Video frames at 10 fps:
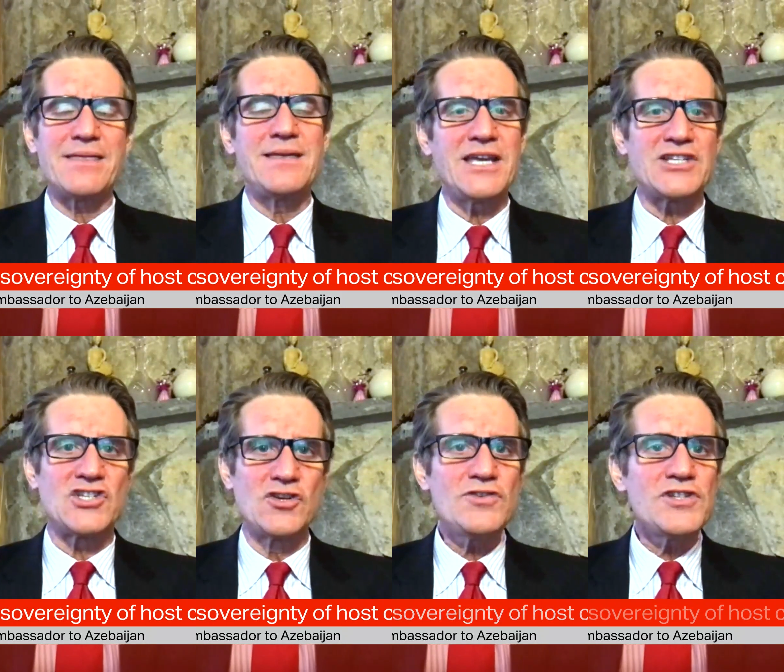I think
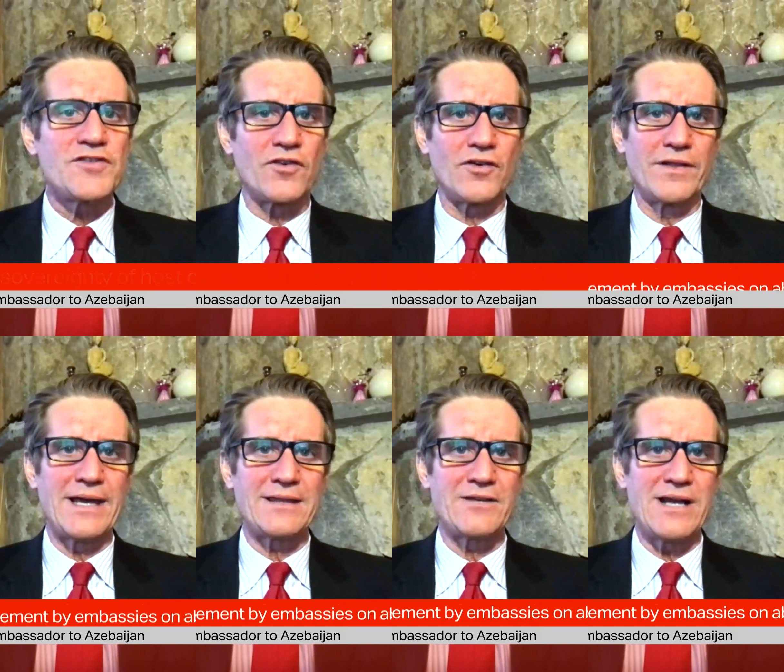it's useful
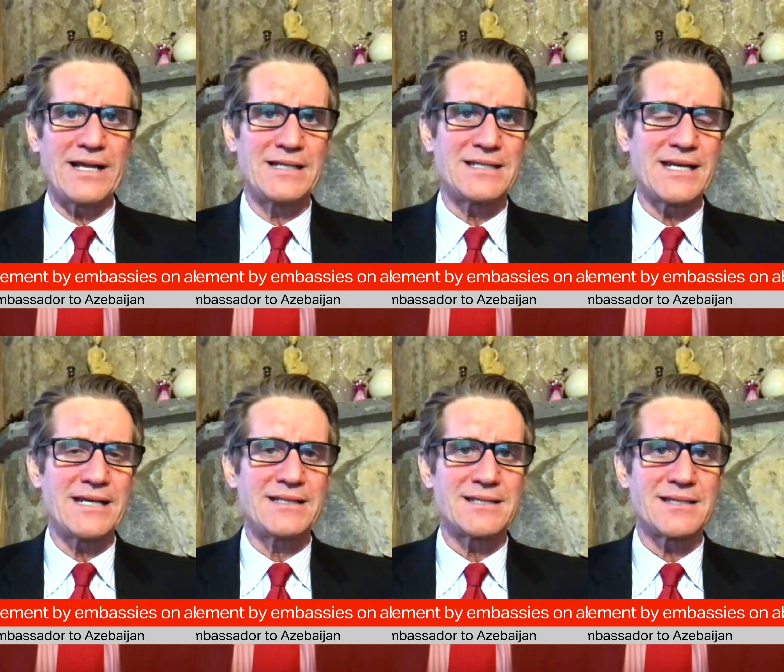that the United
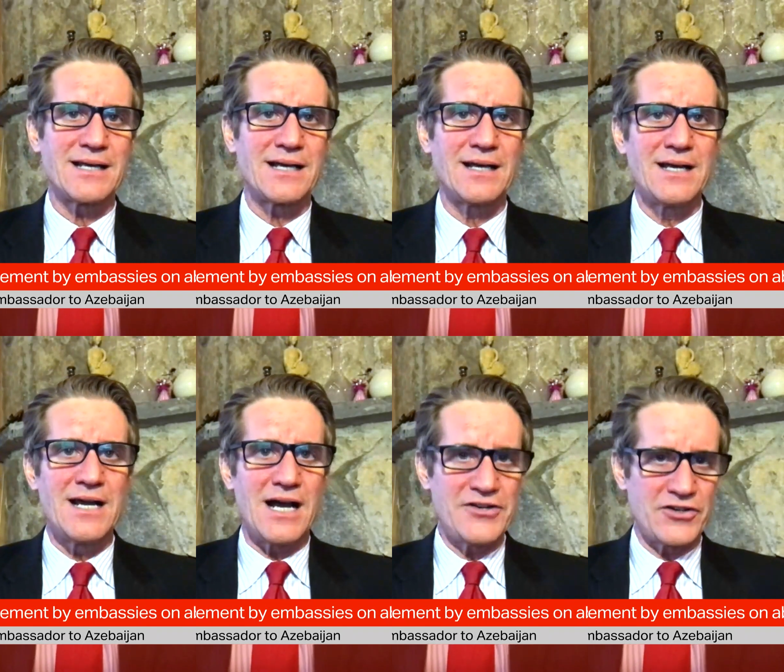States
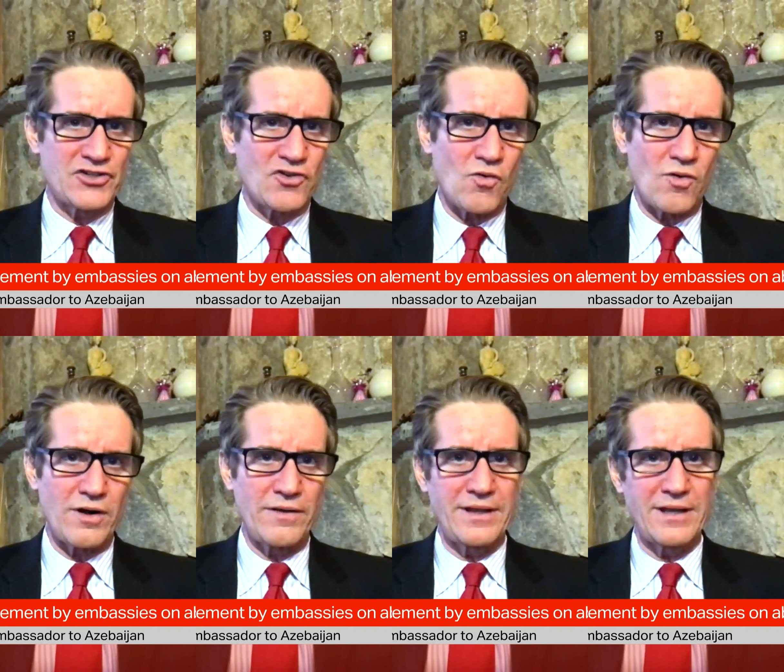
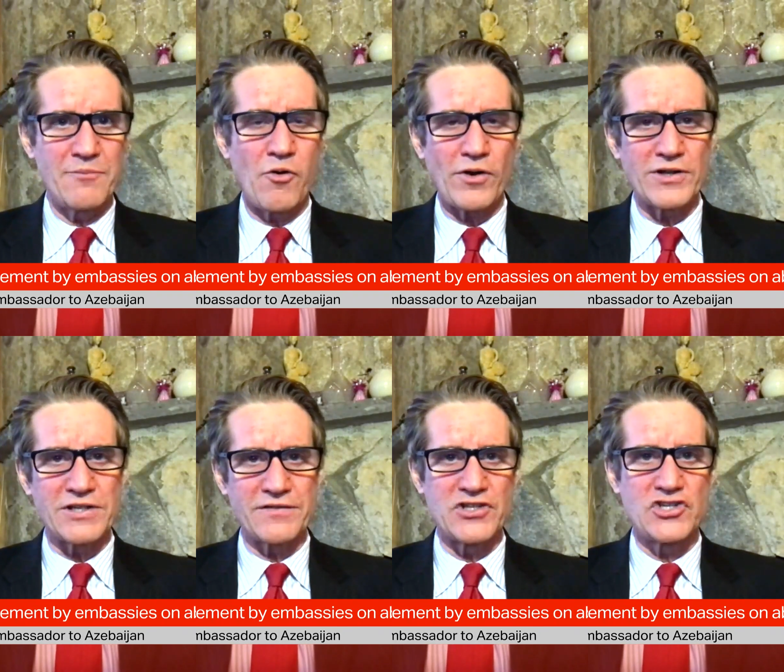underscored the
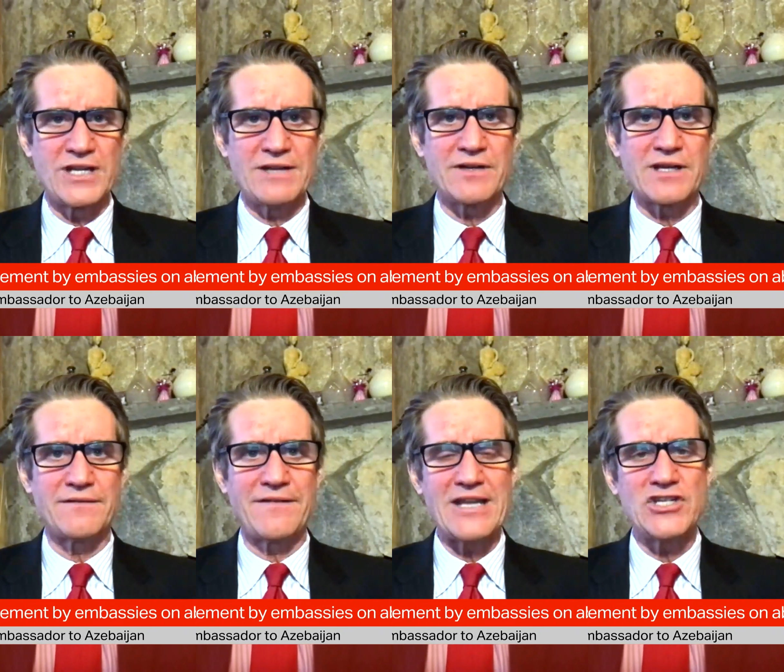importance of the Geneva
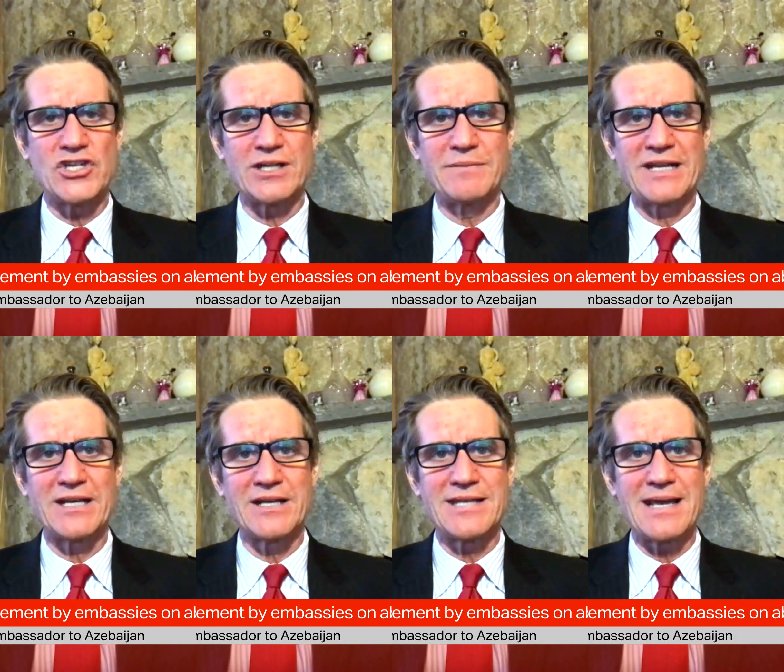Convention,
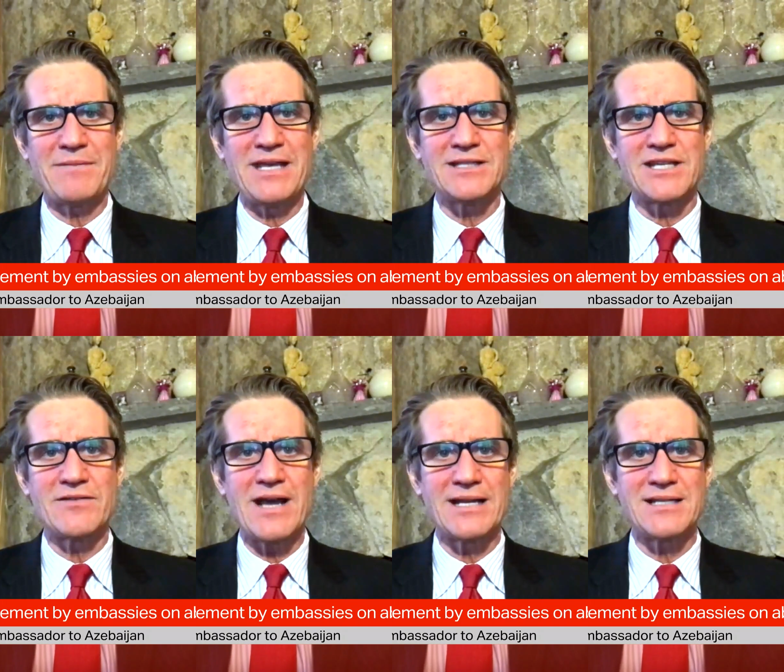because that means
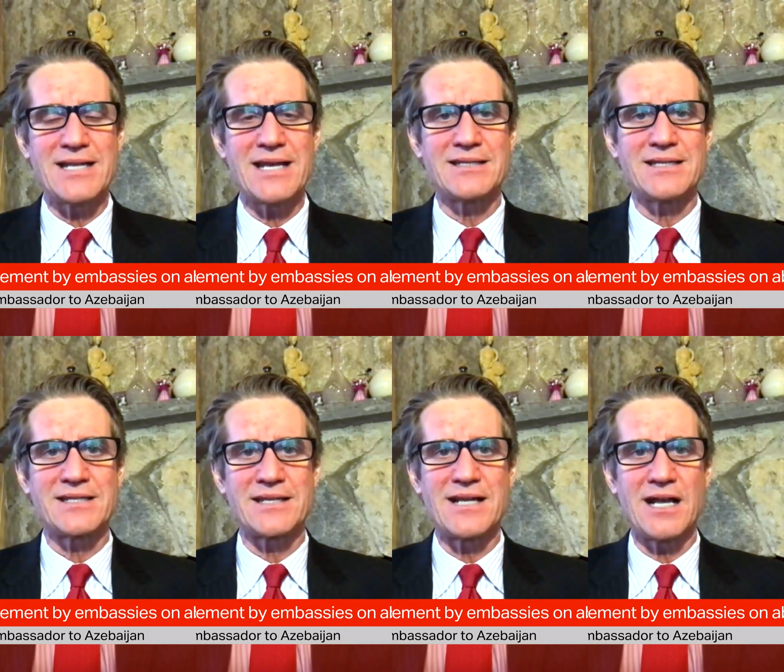the United States
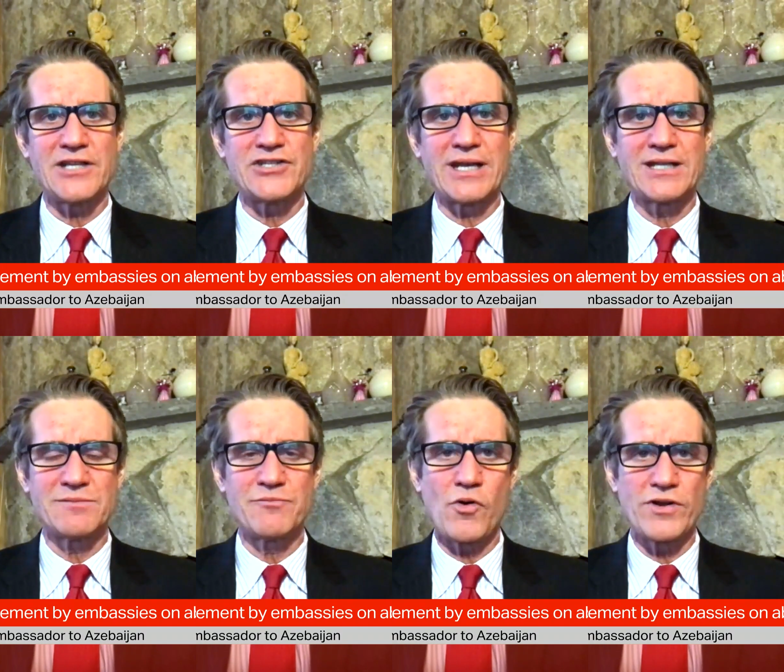is acknowledging
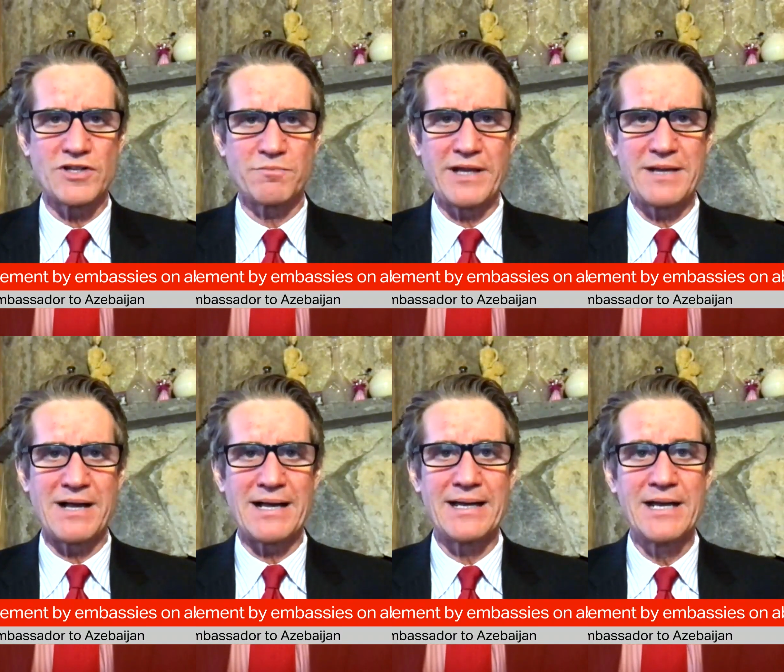it's important to
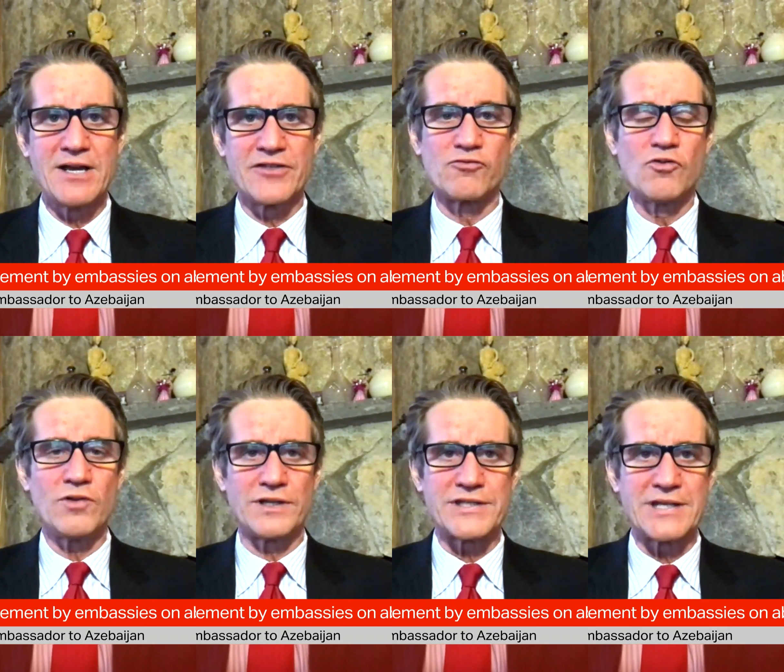play by the
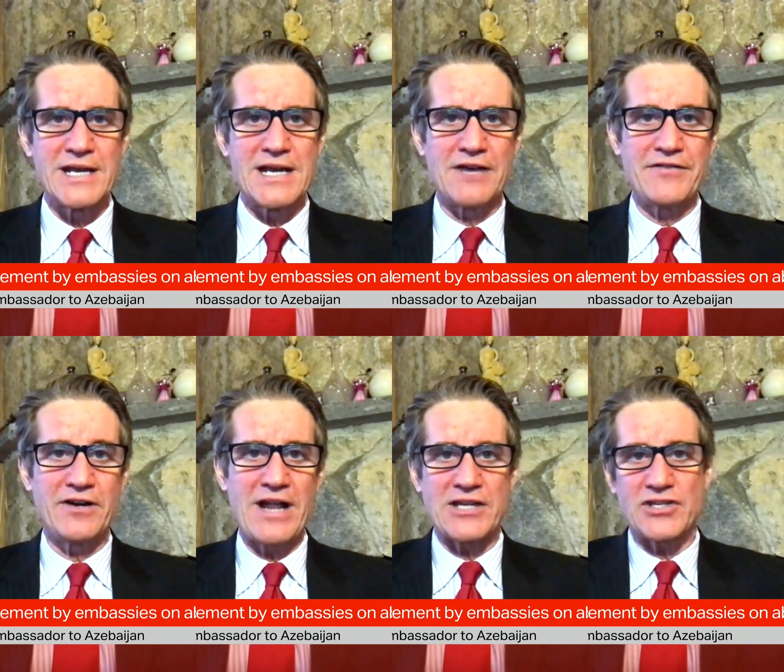rules
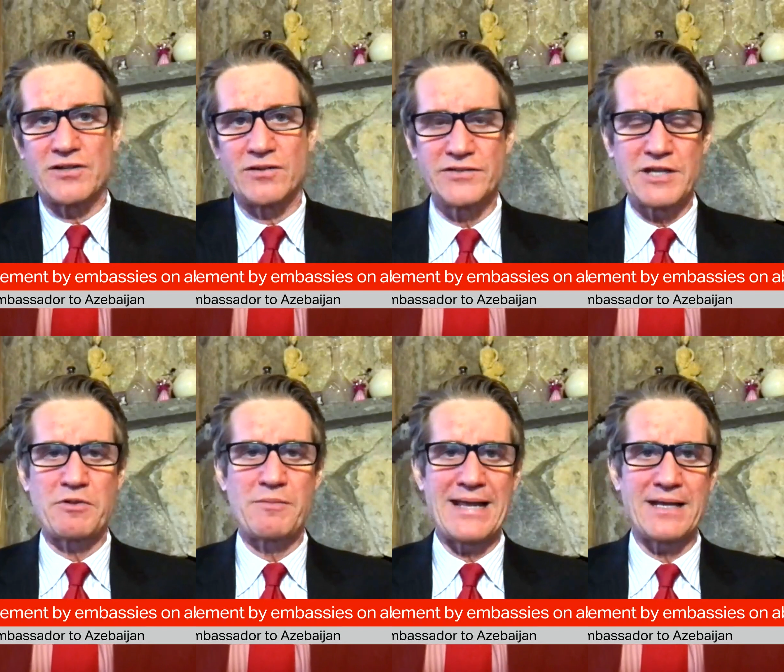of international
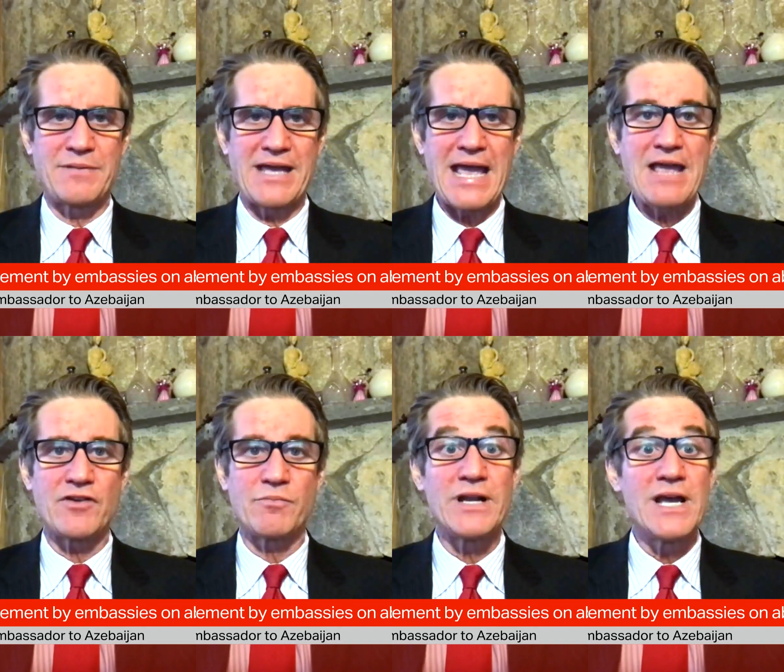diplomatic behavior.